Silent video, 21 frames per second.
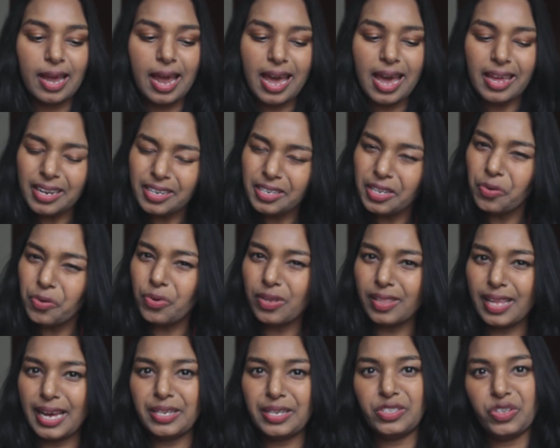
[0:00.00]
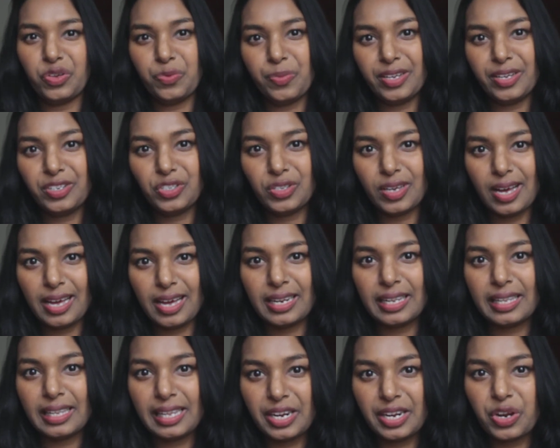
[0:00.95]
and it didn't rely so much
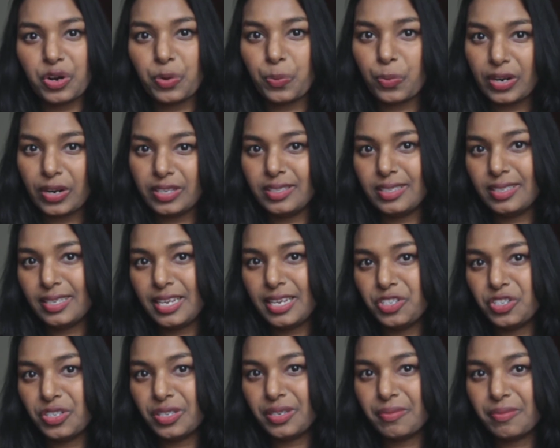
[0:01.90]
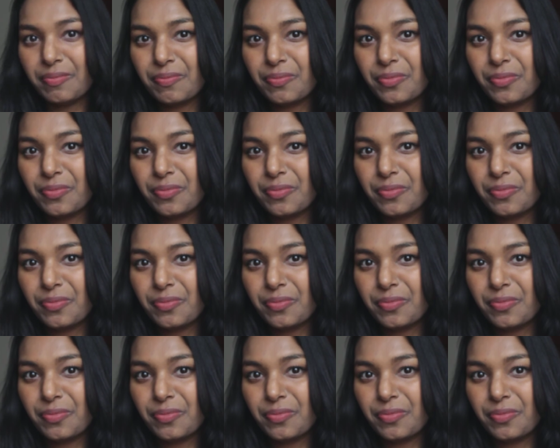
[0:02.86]
on linear presentation.